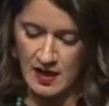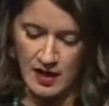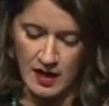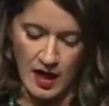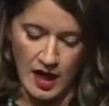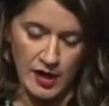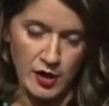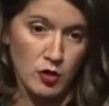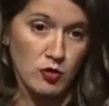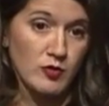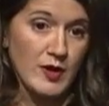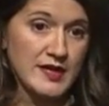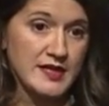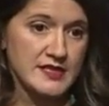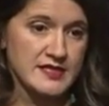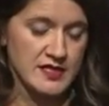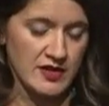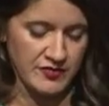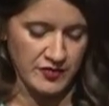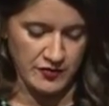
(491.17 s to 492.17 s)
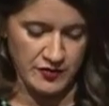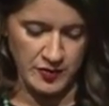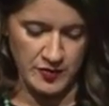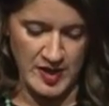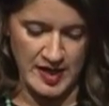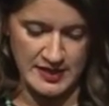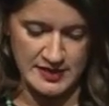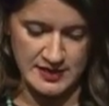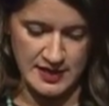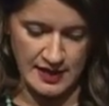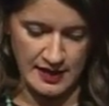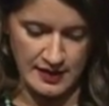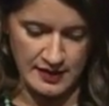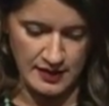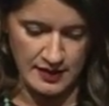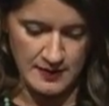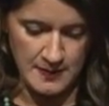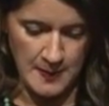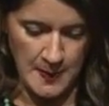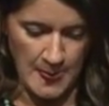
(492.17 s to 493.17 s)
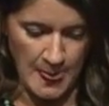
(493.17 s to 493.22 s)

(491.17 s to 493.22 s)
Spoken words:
I already suffer from anxiety,